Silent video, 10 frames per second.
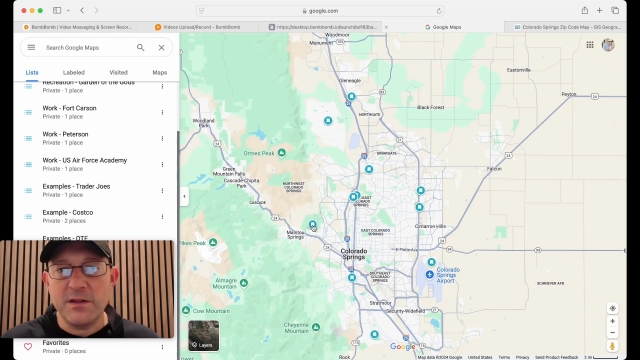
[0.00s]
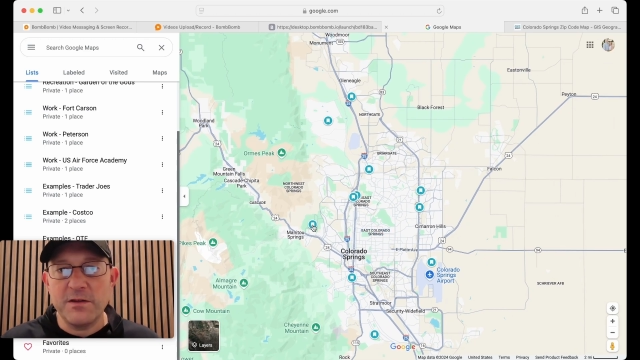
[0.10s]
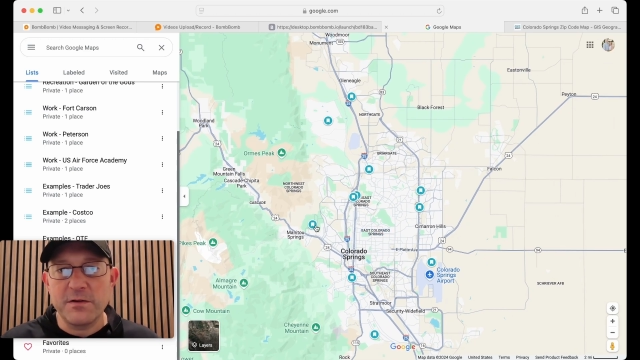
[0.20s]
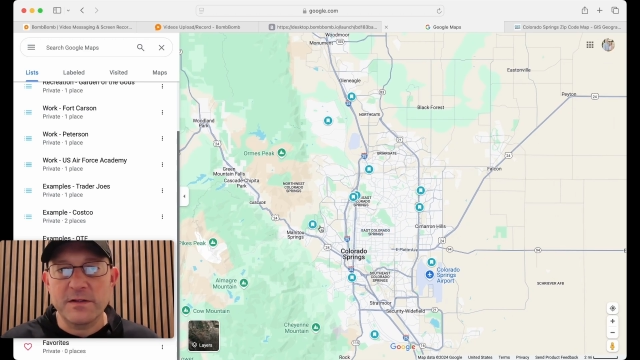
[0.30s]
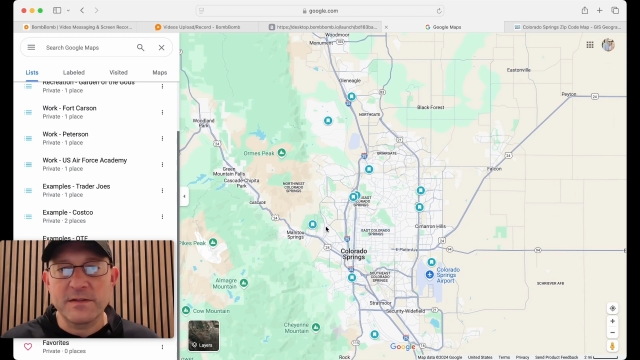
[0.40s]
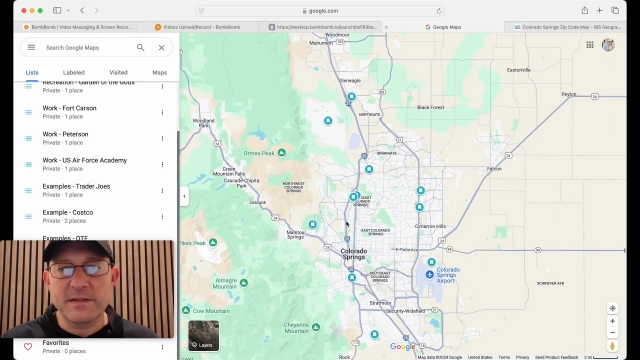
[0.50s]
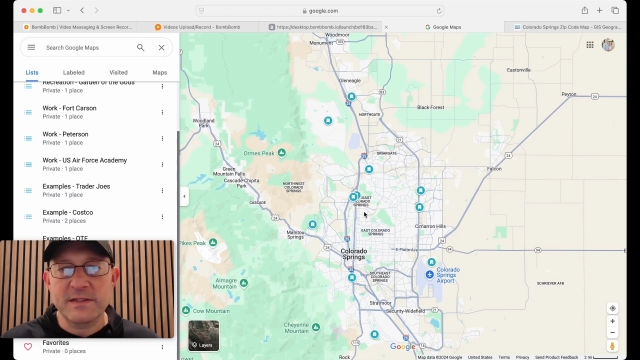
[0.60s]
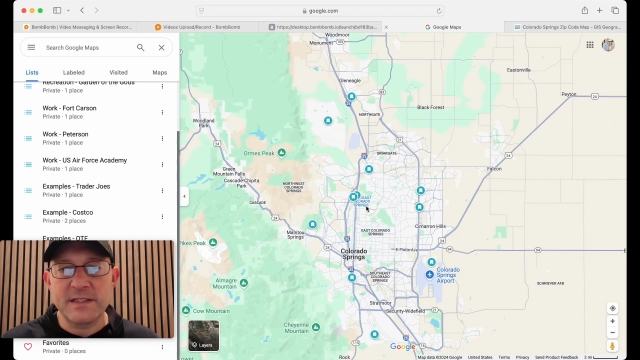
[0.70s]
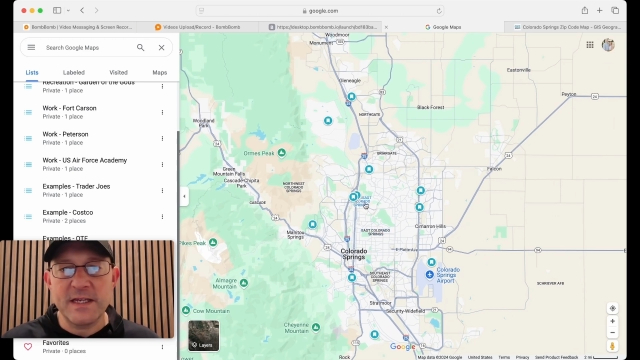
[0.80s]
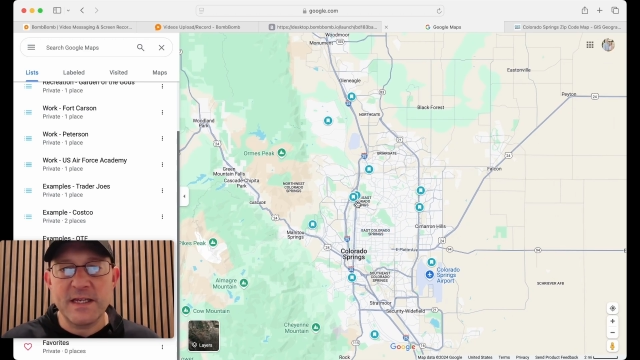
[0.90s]
you can
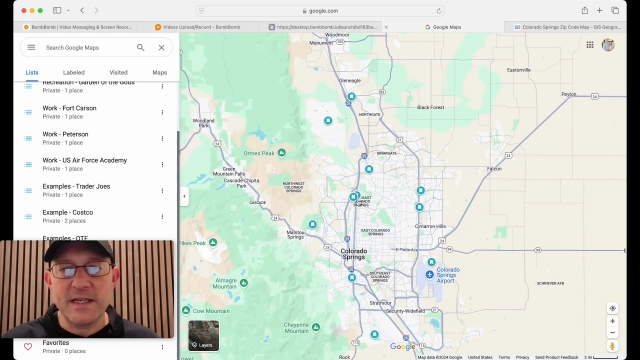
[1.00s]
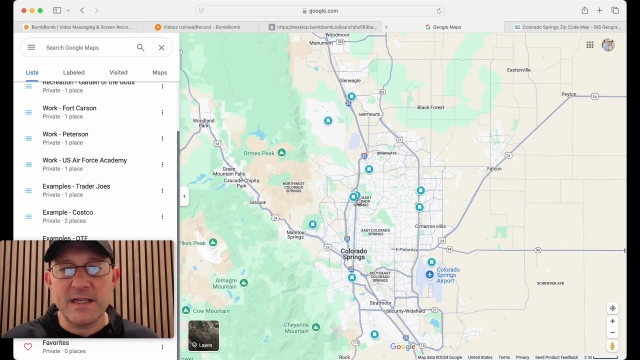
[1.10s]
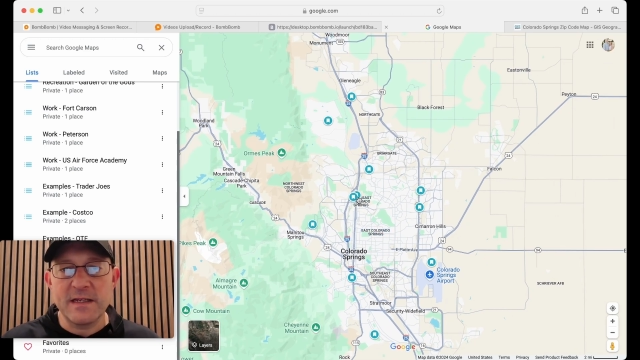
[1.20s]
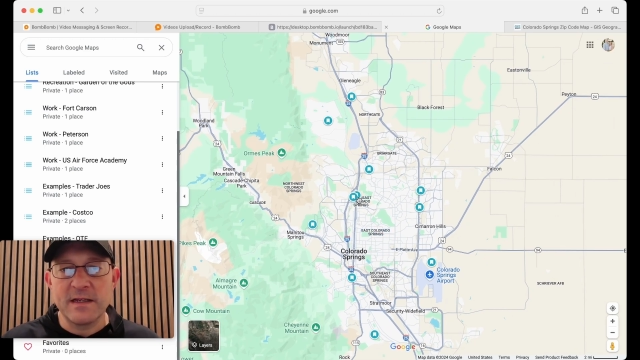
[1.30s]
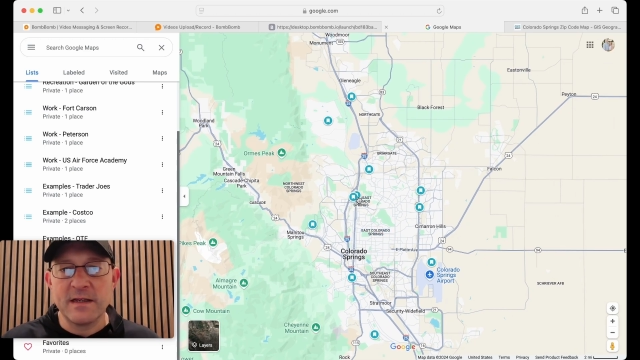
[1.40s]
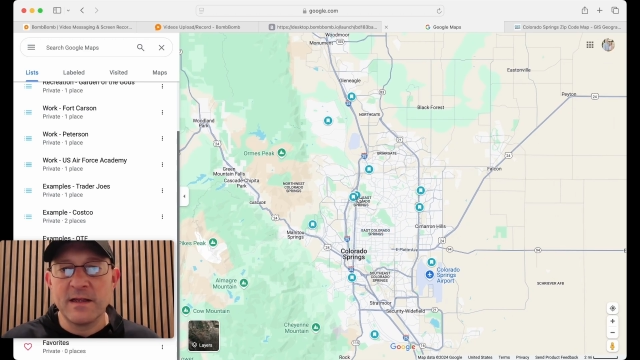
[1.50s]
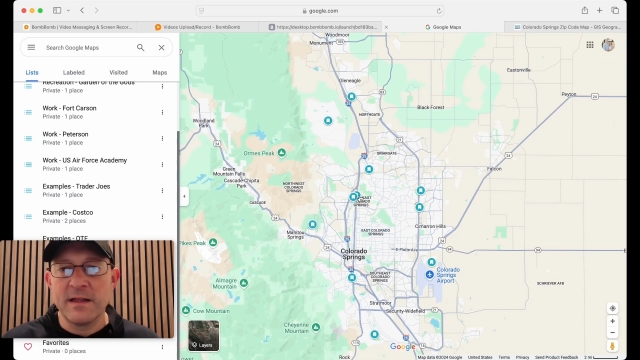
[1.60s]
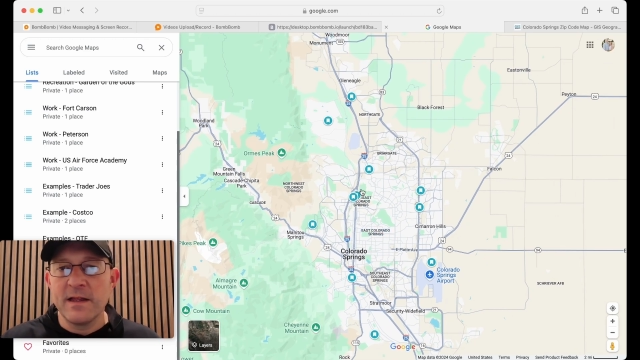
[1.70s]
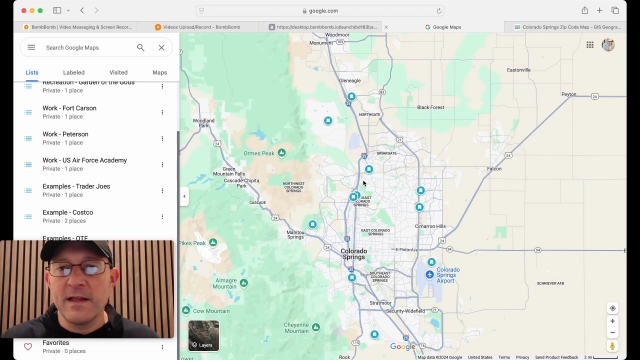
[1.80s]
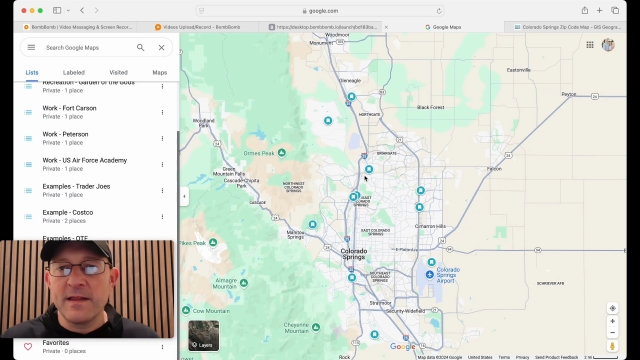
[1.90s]
see
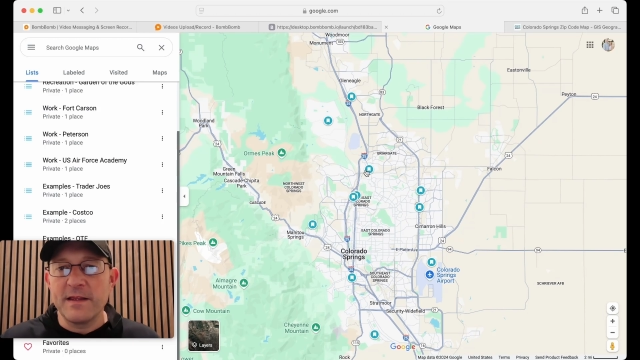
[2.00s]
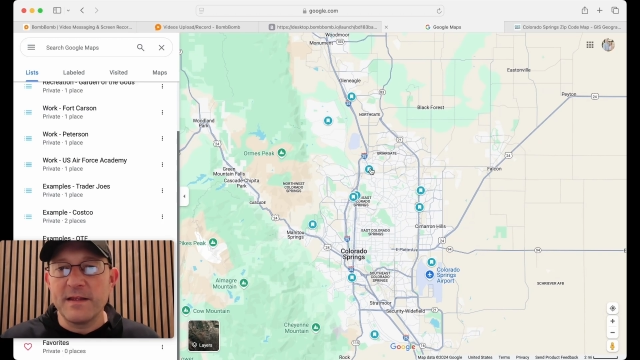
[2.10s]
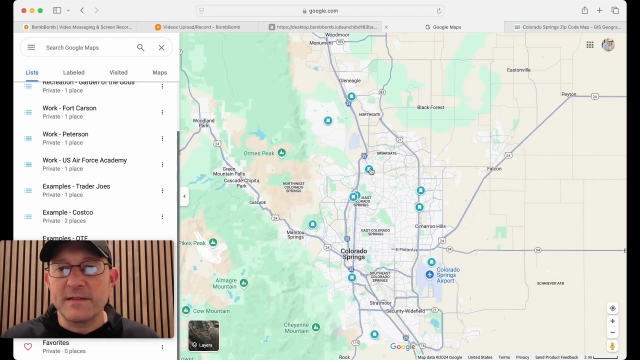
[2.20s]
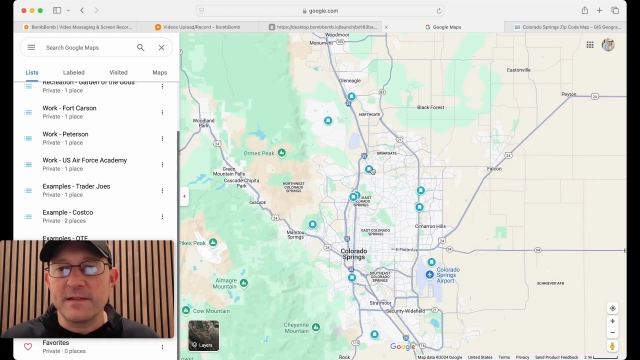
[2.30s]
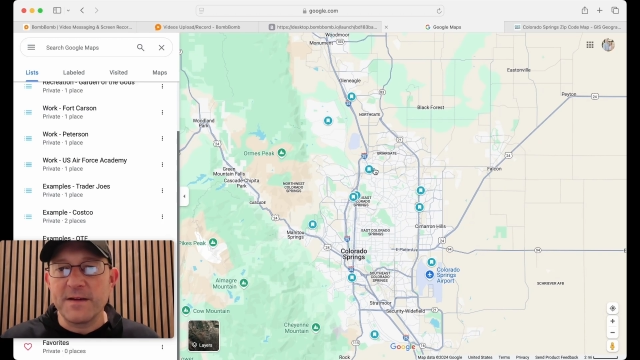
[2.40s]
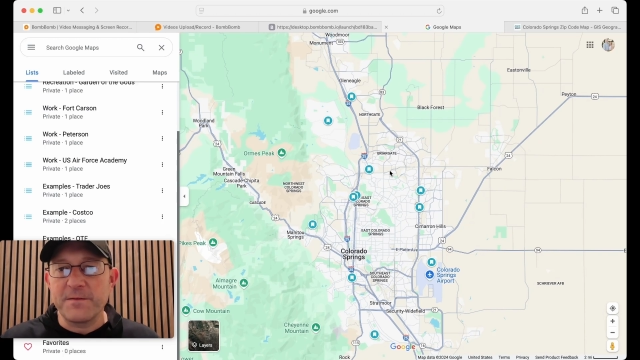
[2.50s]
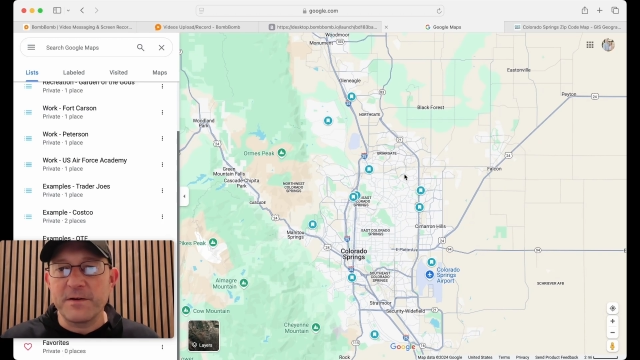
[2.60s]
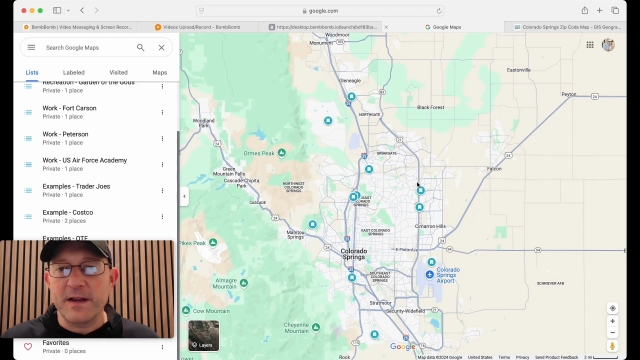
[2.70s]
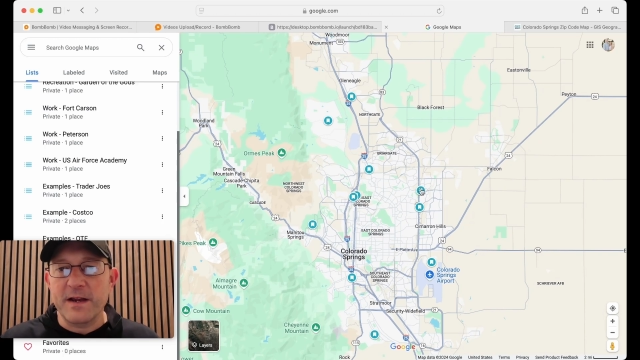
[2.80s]
these different